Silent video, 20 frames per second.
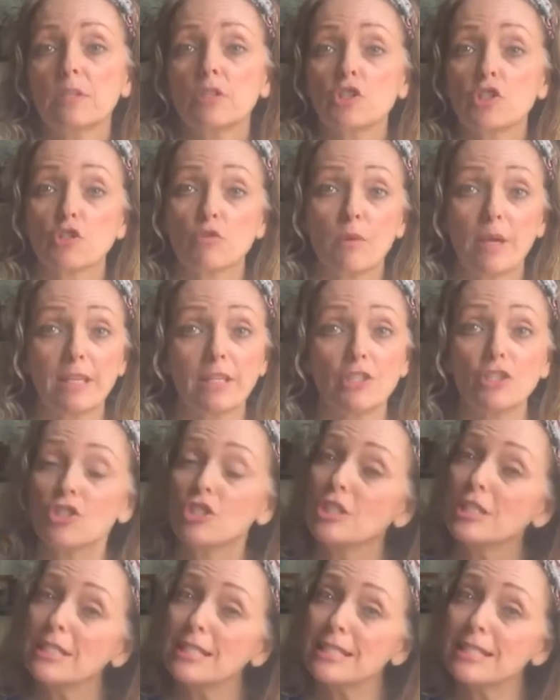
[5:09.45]
shredded
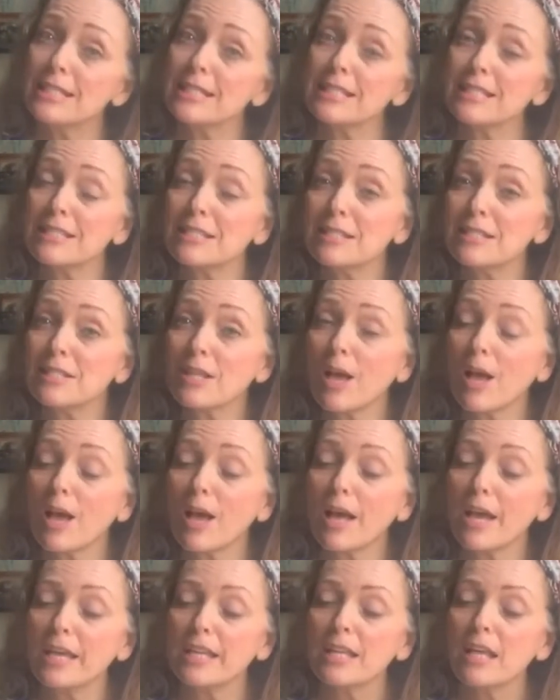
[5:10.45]
cheese
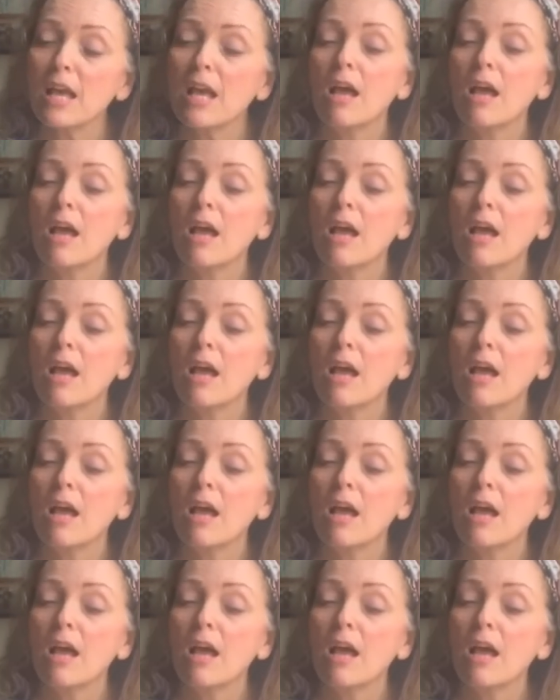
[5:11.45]
inside.